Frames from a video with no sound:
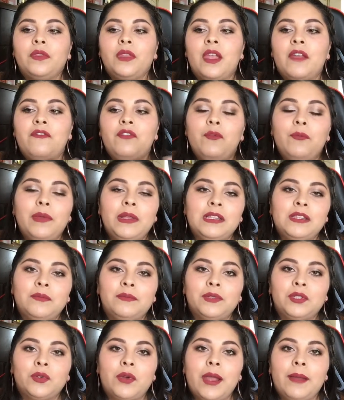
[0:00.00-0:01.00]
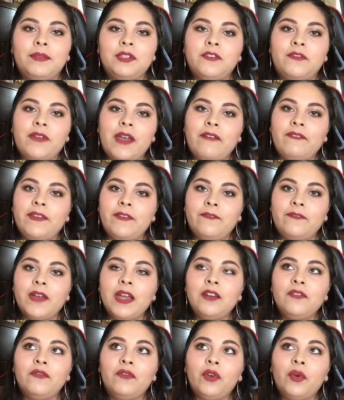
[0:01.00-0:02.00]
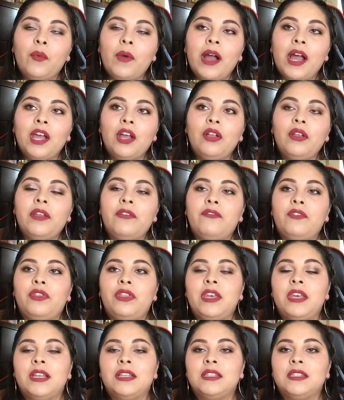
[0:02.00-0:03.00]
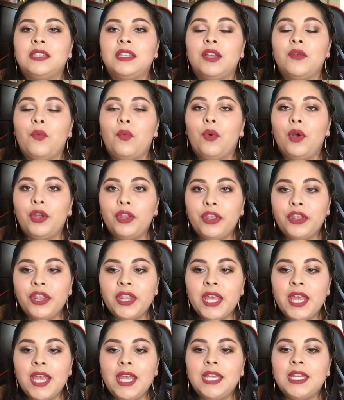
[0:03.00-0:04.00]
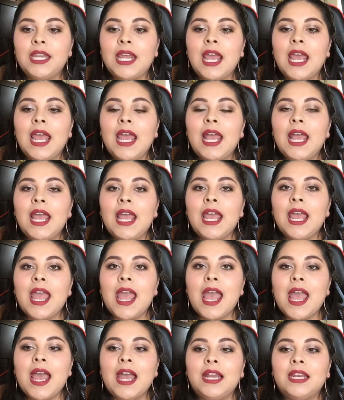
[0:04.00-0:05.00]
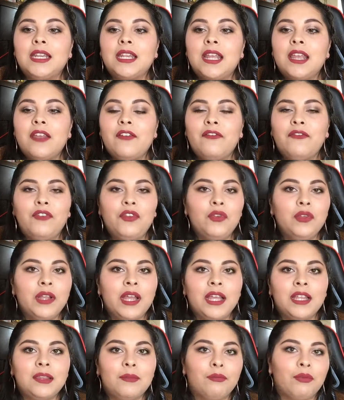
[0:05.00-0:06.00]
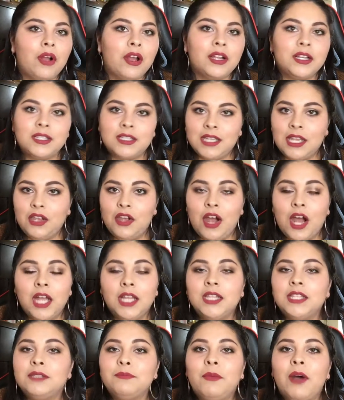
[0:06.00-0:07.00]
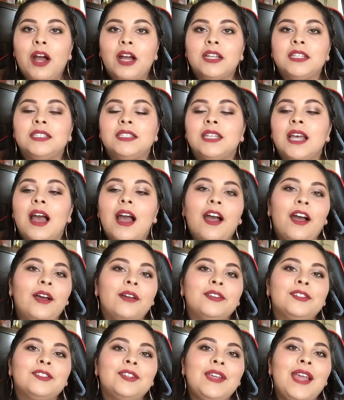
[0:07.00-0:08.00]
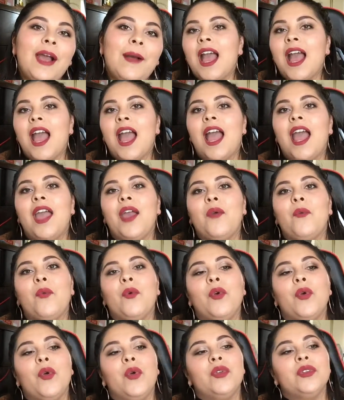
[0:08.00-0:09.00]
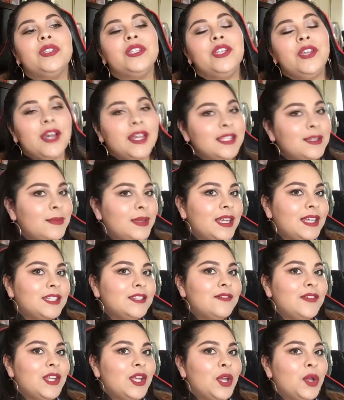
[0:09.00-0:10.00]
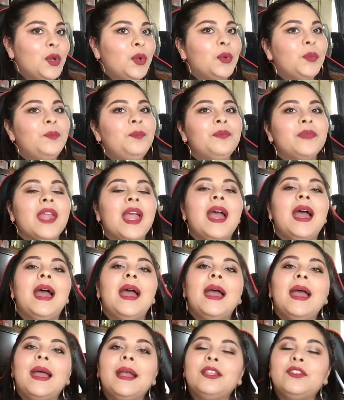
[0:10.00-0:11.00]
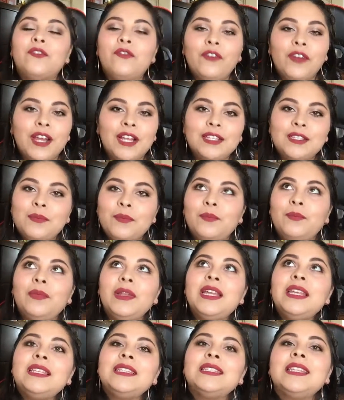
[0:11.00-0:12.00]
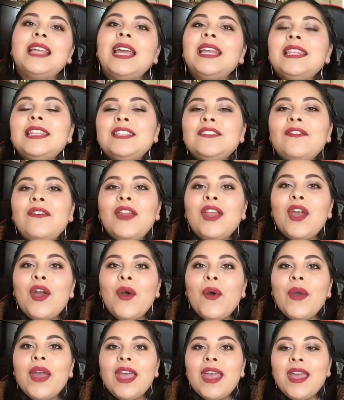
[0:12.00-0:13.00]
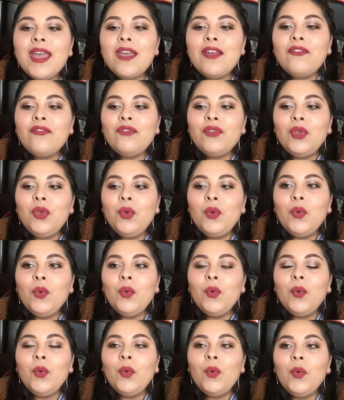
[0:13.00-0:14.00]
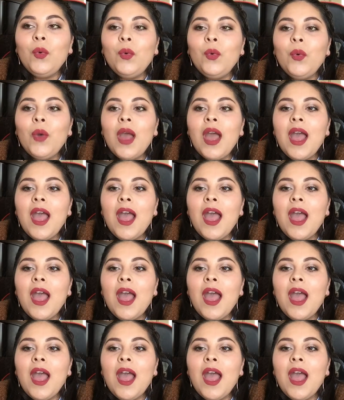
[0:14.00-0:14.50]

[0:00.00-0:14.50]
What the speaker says: if you've been subscribed to FabFitFun for a while, if you think it's worth it, and if you like the products that you got in this box. So yeah, I will see you guys in my next video. Don't forget to please like this video if you